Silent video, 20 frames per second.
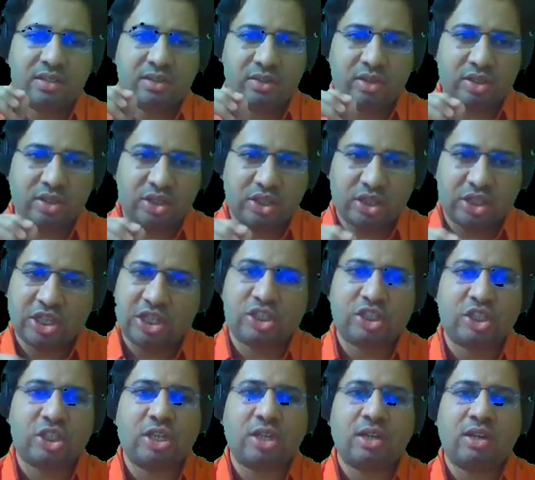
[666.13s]
the
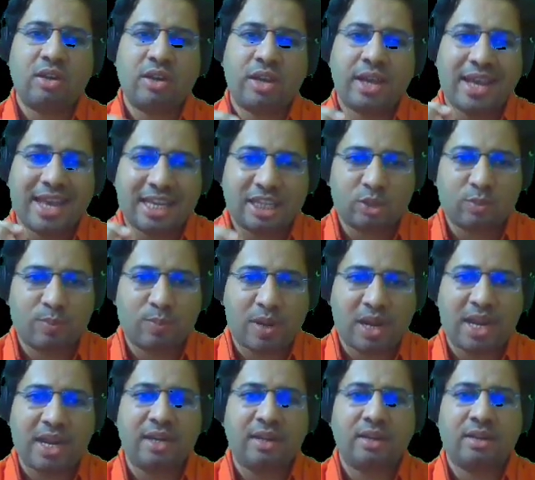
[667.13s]
teacher
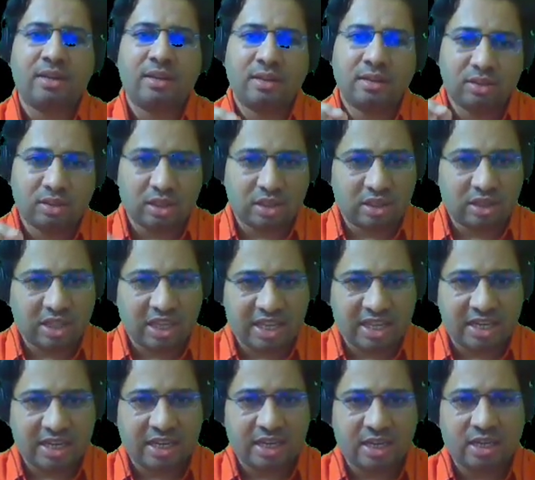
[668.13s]
explained the
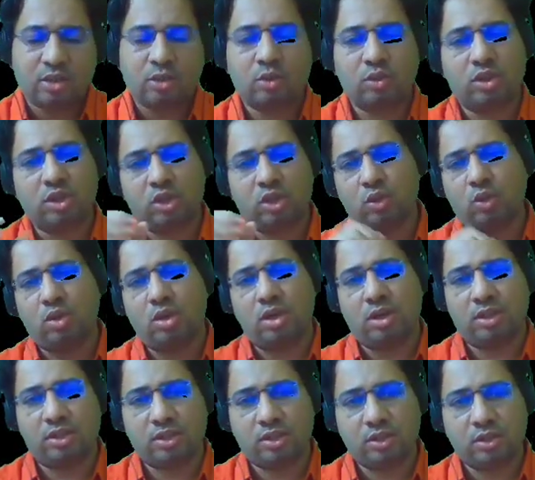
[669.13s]
theory to the
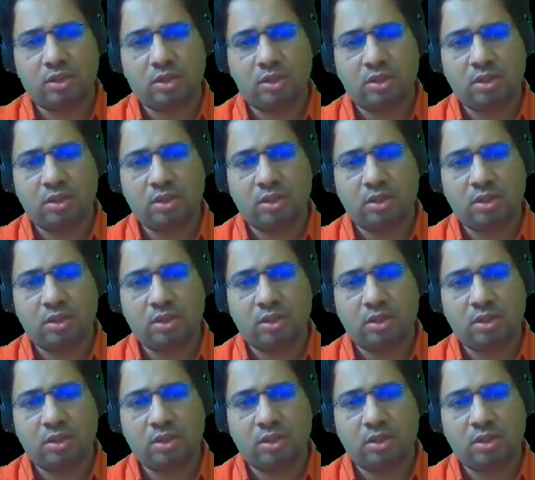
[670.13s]
students.